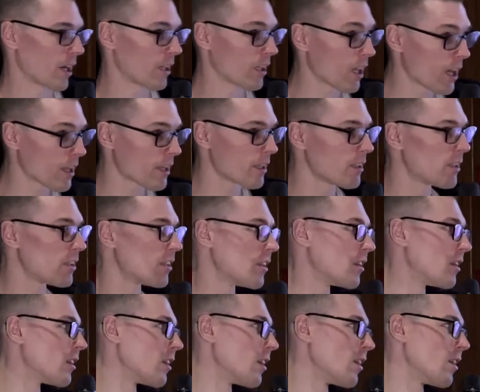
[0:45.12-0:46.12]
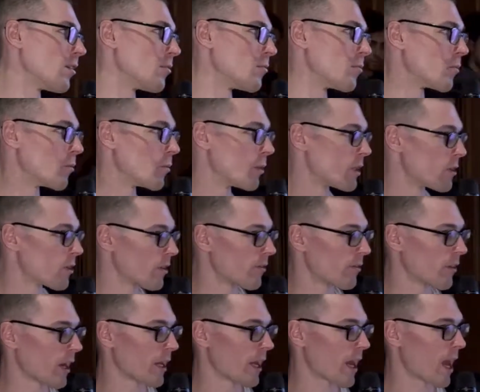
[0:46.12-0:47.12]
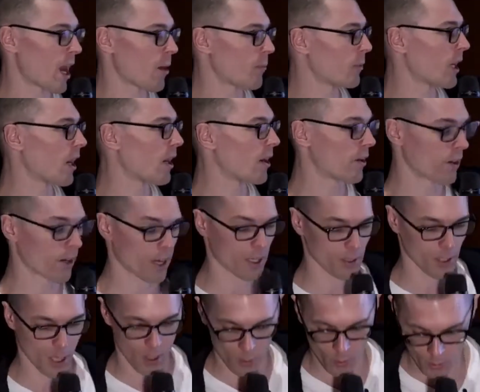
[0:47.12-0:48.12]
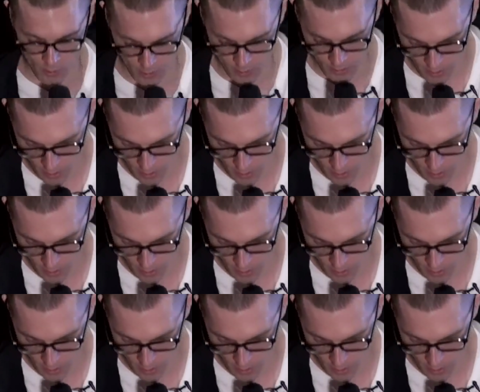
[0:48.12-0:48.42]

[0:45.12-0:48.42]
client, which you can find at app.aragon.org,